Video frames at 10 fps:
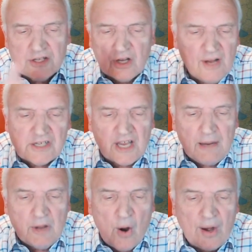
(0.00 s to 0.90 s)
So let's
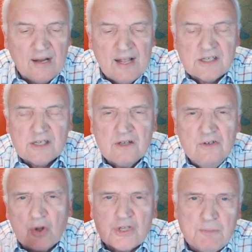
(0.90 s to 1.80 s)
keep going. Let's
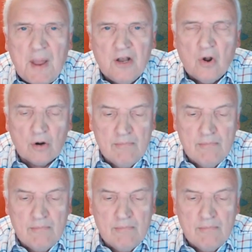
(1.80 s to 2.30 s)
not spend